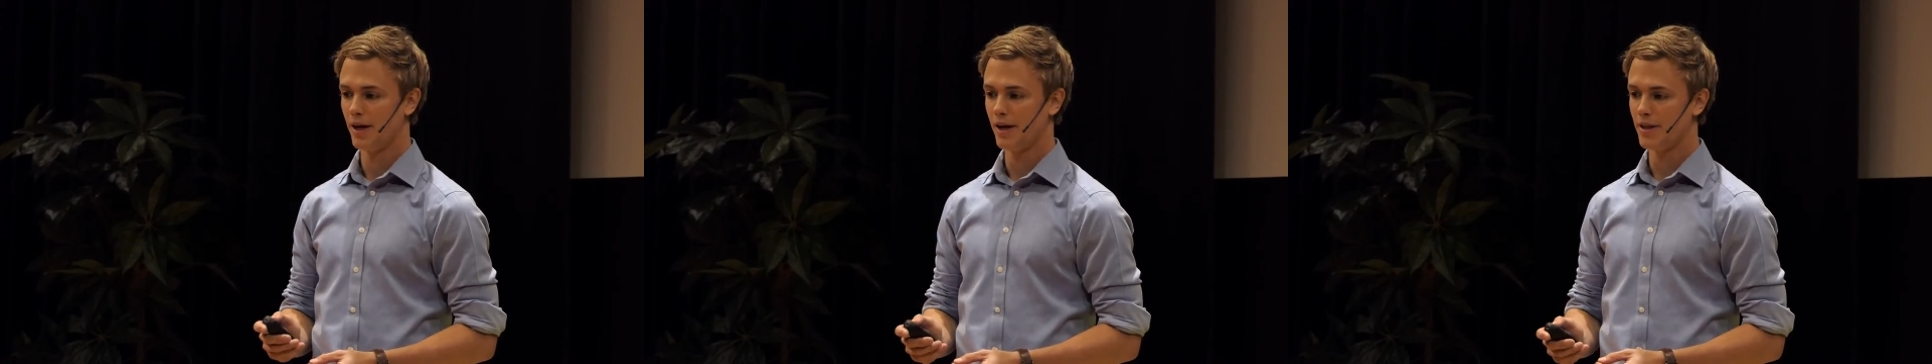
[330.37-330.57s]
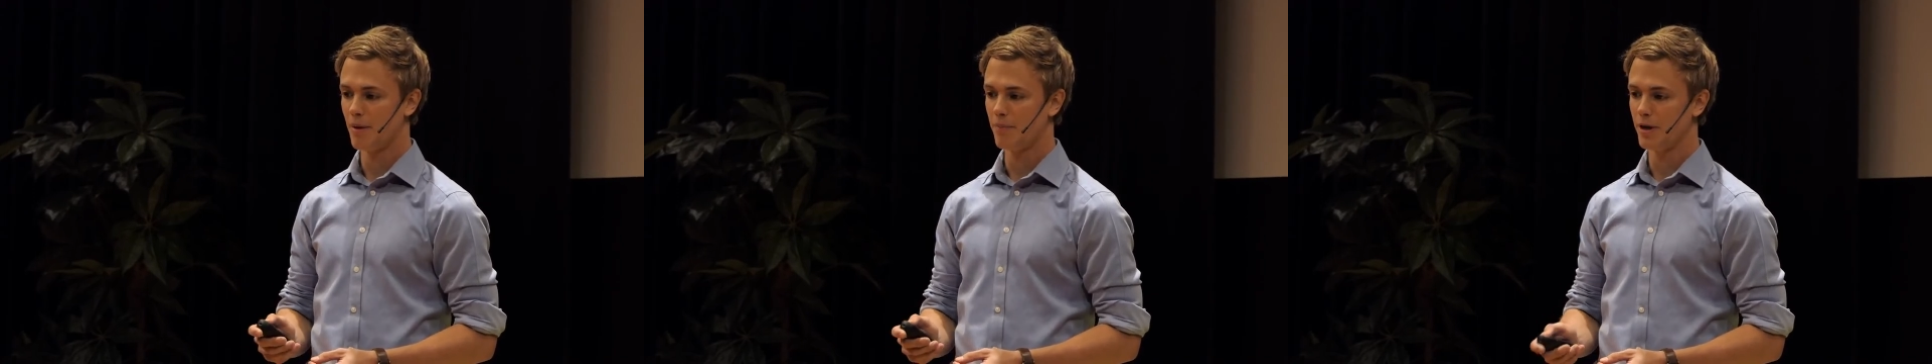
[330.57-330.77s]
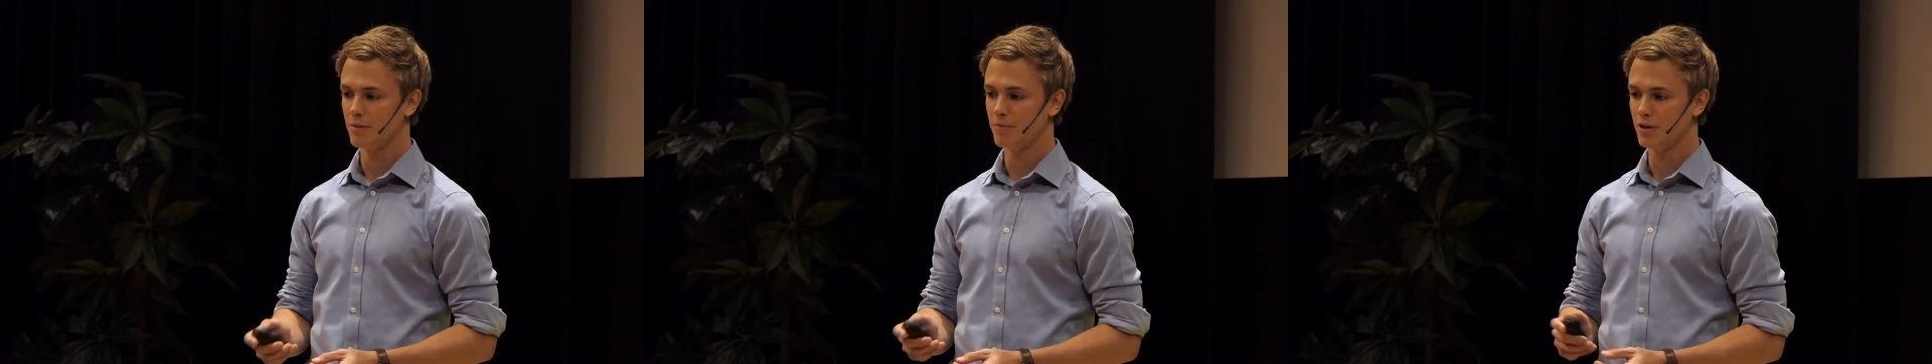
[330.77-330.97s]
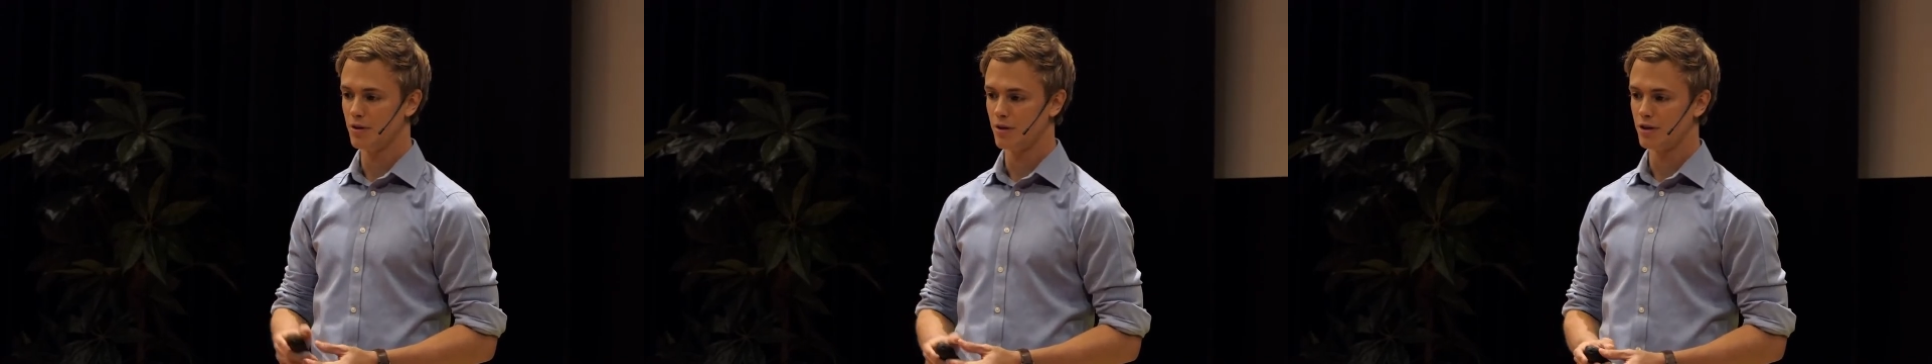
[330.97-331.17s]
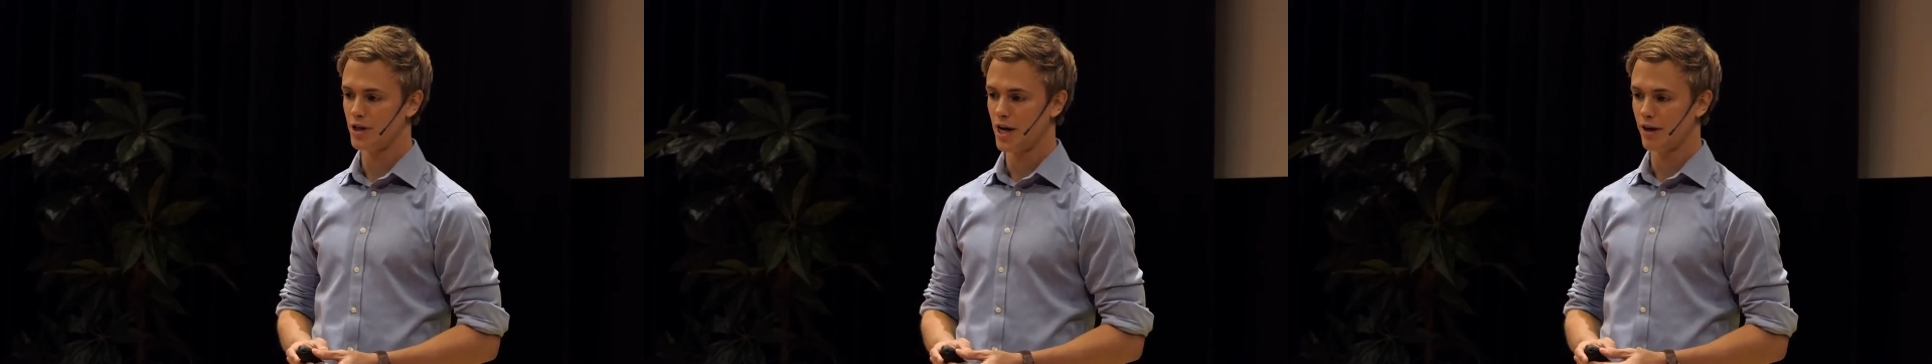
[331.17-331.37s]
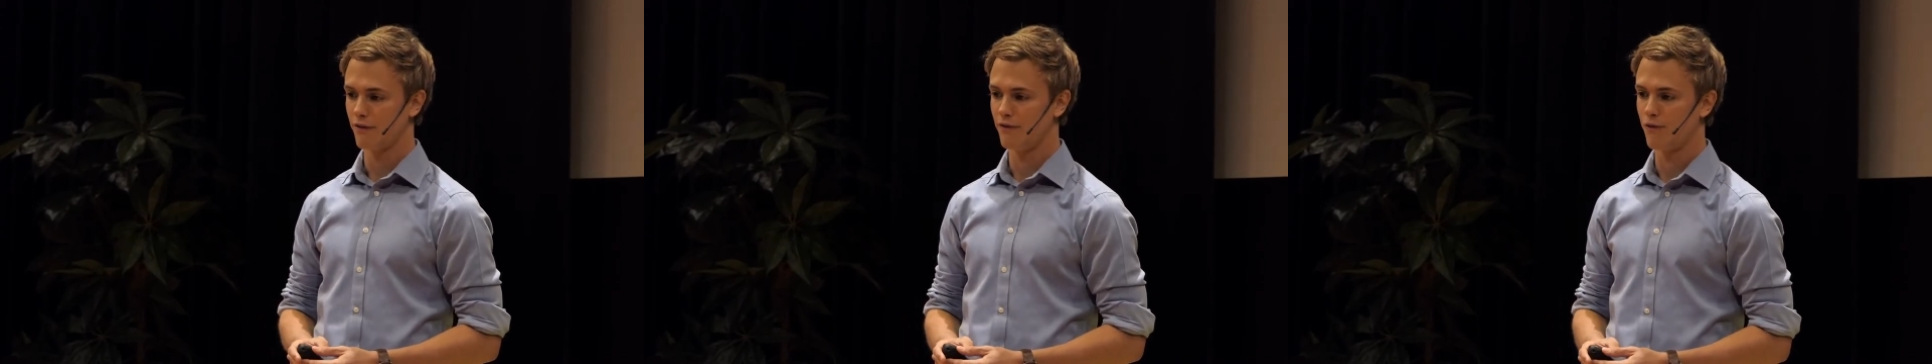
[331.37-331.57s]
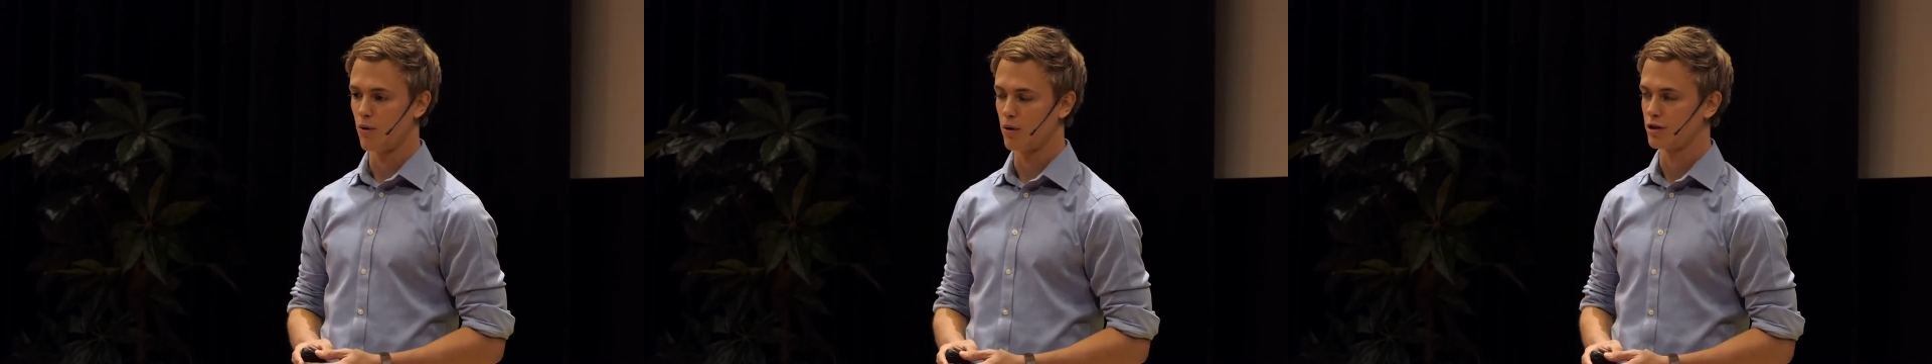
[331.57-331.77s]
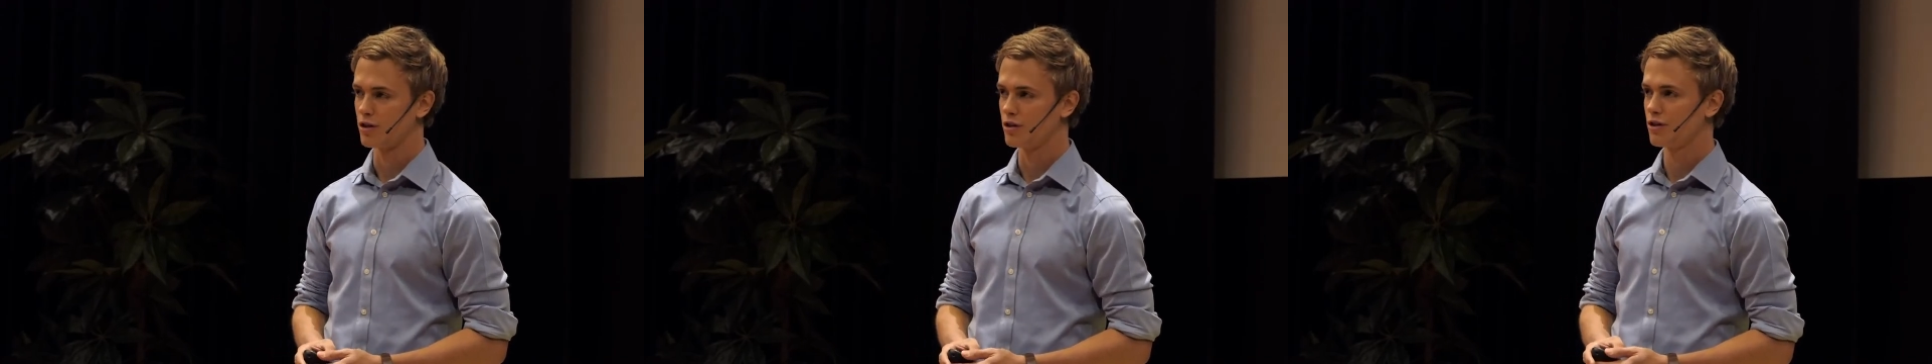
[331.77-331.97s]
And that brings me to the second
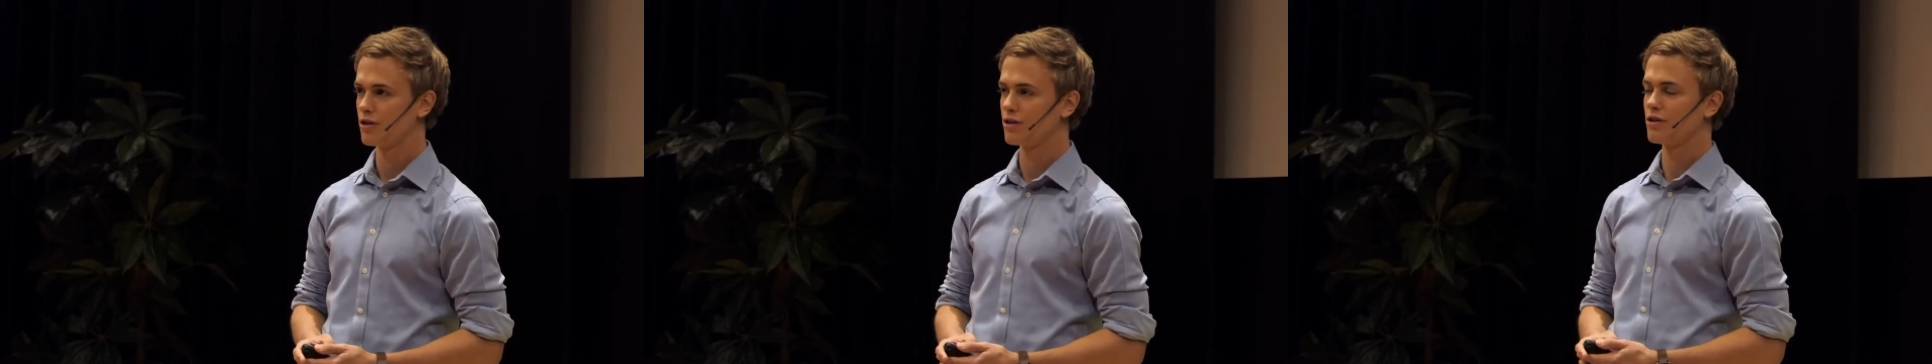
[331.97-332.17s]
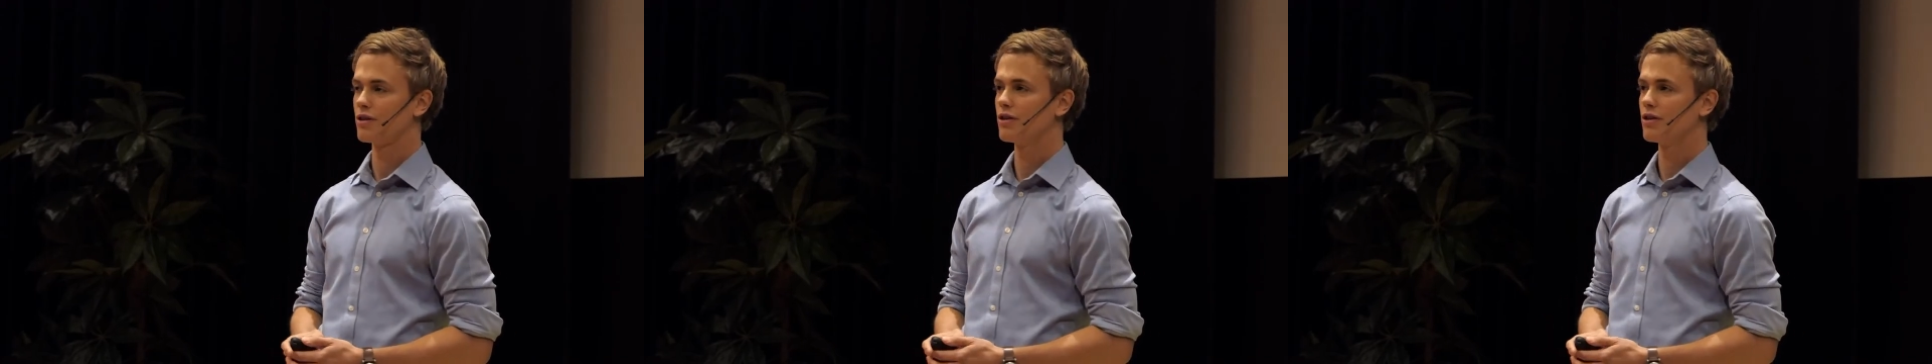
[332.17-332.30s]
force,